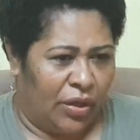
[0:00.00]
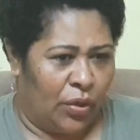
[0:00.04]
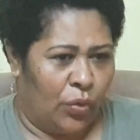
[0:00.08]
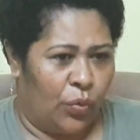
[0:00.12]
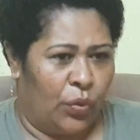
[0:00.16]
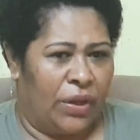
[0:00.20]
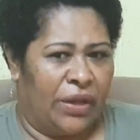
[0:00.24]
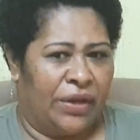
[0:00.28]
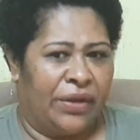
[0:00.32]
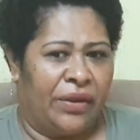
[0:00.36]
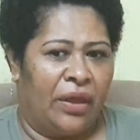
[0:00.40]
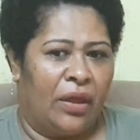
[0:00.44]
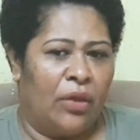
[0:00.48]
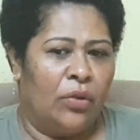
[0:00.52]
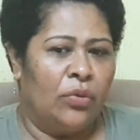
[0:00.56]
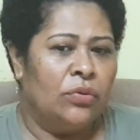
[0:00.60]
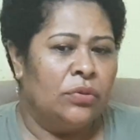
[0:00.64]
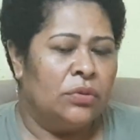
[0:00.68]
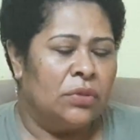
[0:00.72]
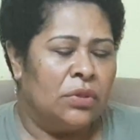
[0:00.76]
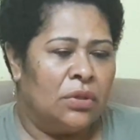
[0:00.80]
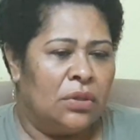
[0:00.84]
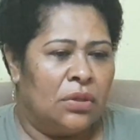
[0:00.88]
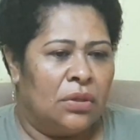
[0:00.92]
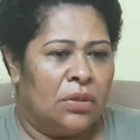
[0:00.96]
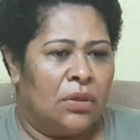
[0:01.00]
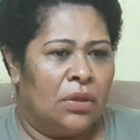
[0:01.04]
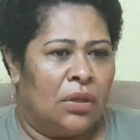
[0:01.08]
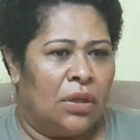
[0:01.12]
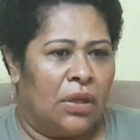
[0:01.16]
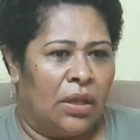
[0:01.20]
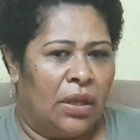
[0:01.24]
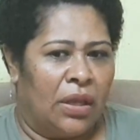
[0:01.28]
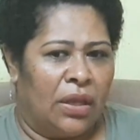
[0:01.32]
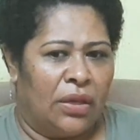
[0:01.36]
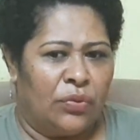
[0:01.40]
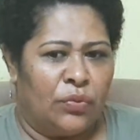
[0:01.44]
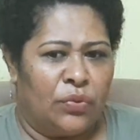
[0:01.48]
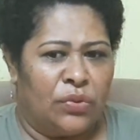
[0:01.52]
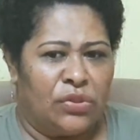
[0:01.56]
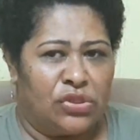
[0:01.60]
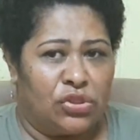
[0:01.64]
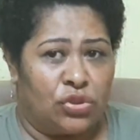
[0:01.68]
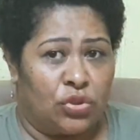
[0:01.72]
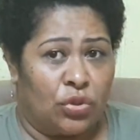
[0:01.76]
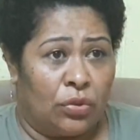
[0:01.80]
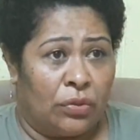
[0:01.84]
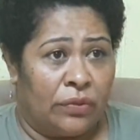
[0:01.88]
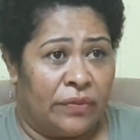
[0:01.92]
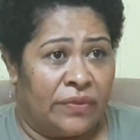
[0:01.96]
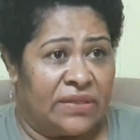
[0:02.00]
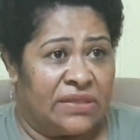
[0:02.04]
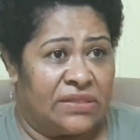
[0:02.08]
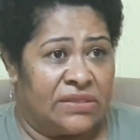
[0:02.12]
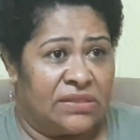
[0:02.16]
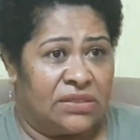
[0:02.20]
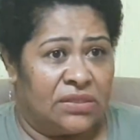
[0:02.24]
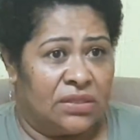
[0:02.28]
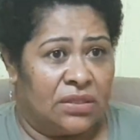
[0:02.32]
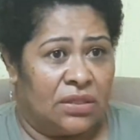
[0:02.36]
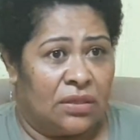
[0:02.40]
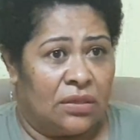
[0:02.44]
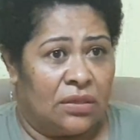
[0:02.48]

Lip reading: our way down, and we saw this